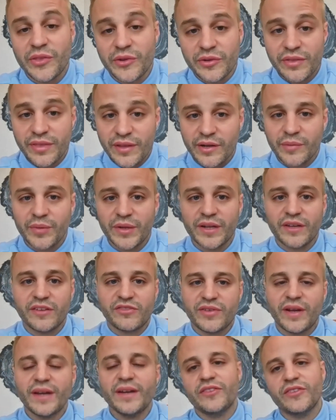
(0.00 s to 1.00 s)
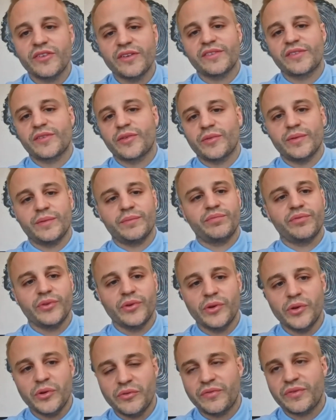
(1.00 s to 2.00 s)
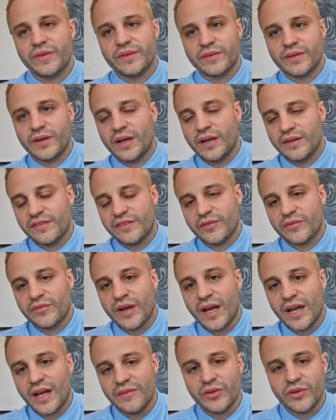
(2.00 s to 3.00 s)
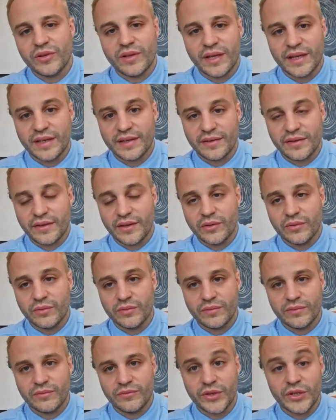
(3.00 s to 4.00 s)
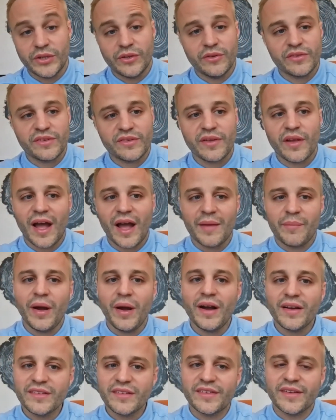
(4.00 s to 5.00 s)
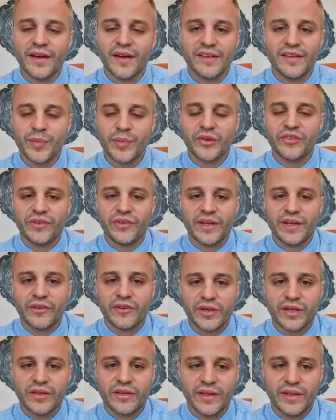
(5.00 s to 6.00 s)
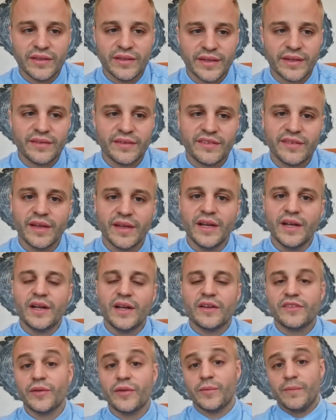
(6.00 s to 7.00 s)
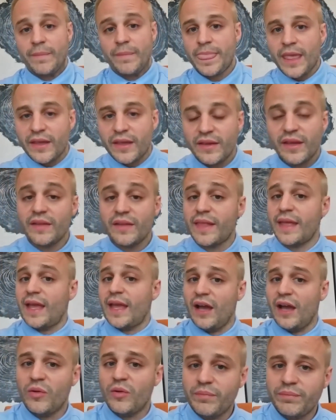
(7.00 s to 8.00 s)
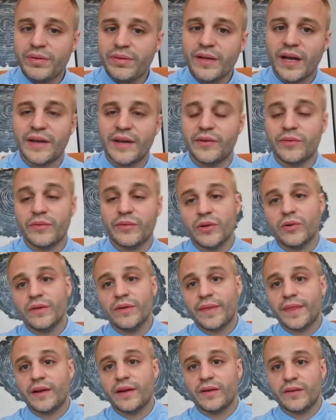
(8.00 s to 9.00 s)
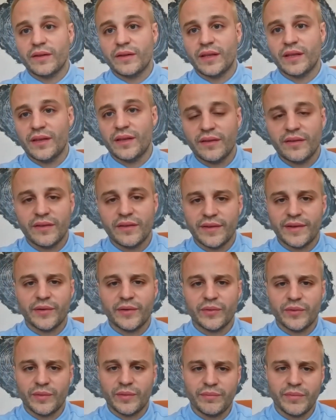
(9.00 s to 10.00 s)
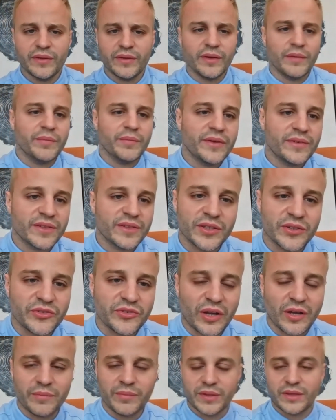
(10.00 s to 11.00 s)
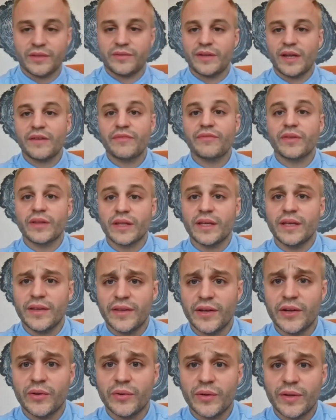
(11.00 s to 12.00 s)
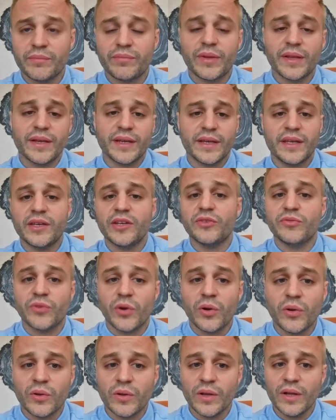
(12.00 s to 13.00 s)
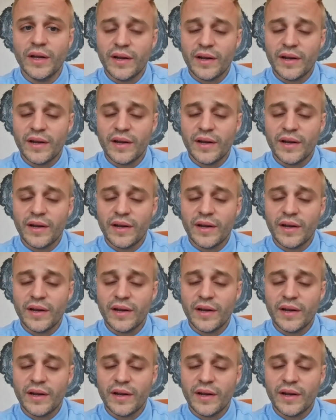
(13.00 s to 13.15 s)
therapeutic strategies to improve survival and reduce hypoxia, especially in critical illness. So yeah, they help. I don't know if they're a miracle drug, but they're definitely can play a key role